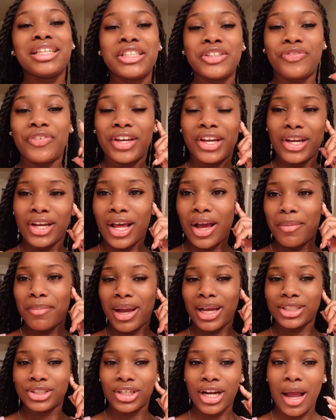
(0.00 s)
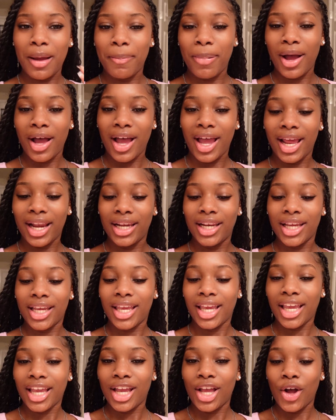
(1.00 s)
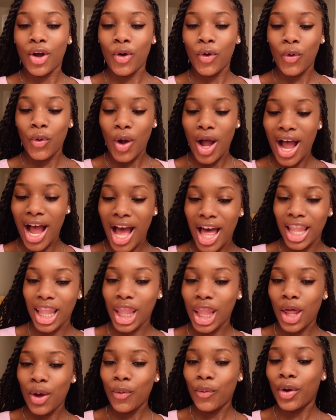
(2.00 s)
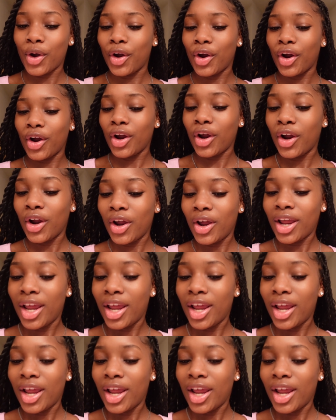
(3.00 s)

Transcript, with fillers: figured out my tripod can go longer